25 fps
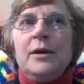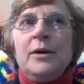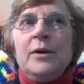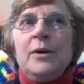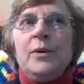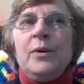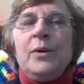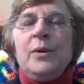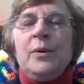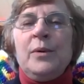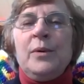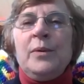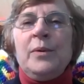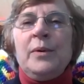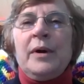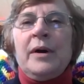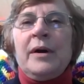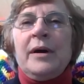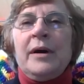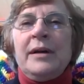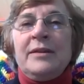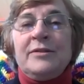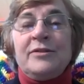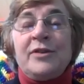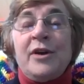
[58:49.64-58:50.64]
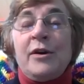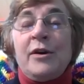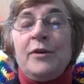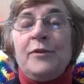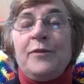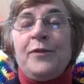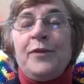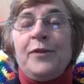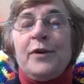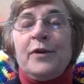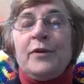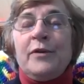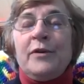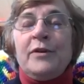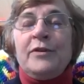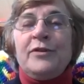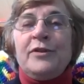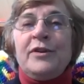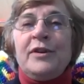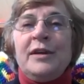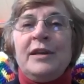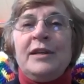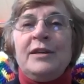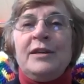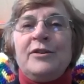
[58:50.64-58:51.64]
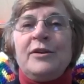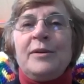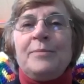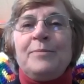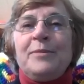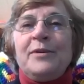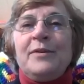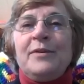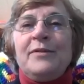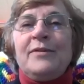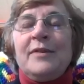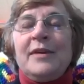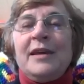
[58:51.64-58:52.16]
who, it's hard for Christian Egyptians